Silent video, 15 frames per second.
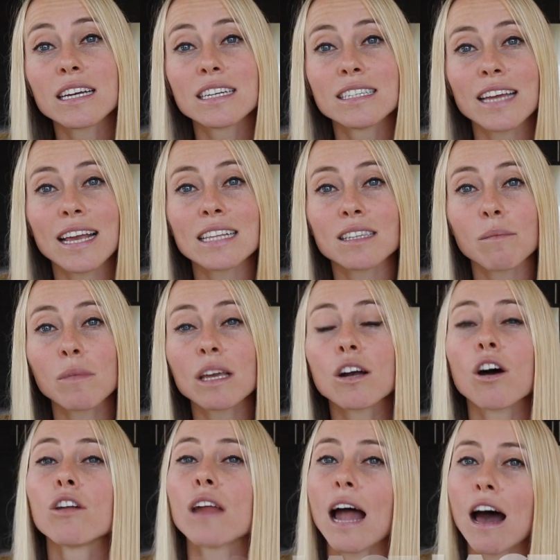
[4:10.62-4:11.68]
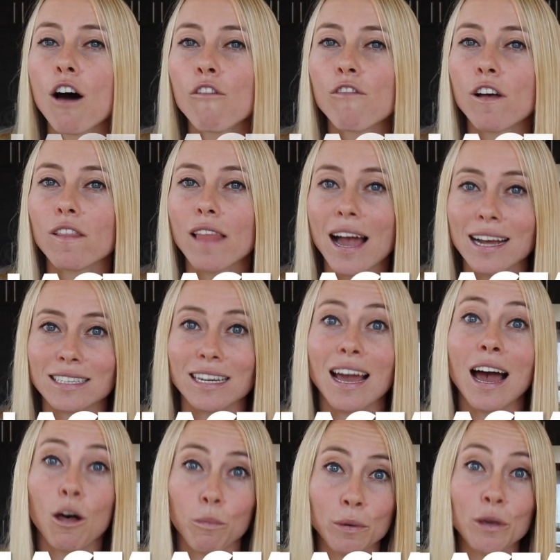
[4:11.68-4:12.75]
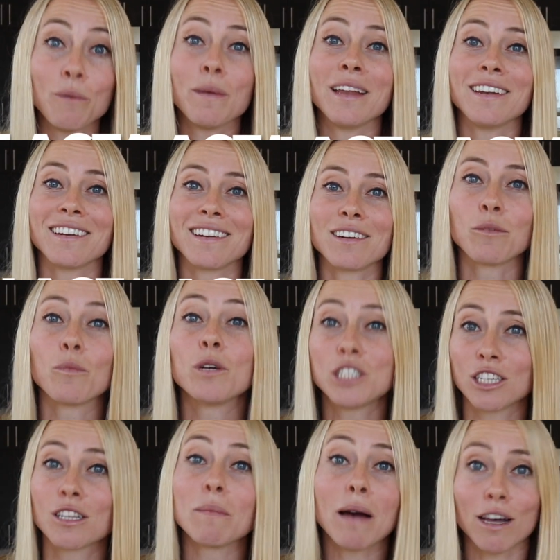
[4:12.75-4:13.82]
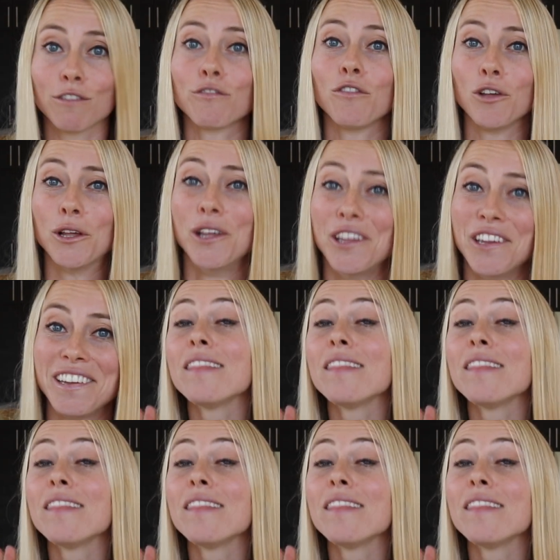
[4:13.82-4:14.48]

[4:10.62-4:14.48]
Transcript: contains something called alpha lactalbumin, which is a mouthful.